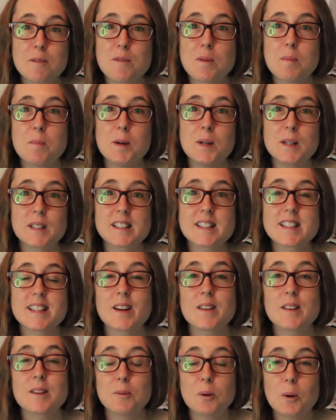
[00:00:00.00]
of the books
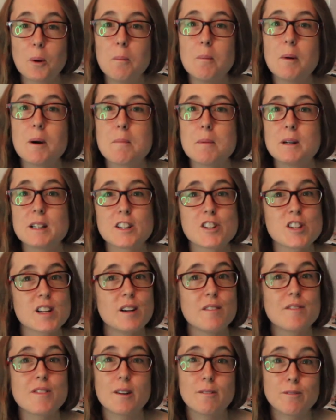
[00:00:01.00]
that were on my
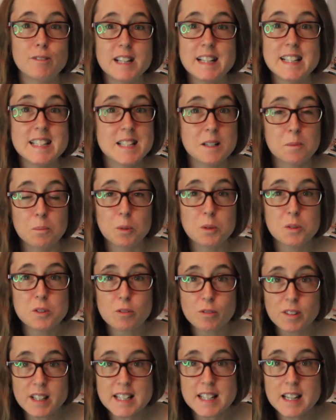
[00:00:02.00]
bookshelf that I really didn't want
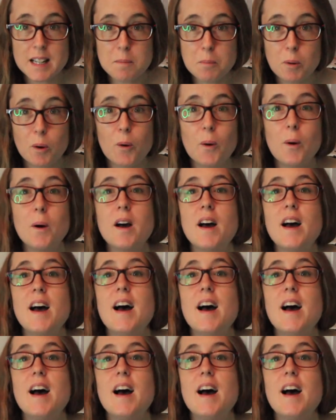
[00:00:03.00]
to read anymore,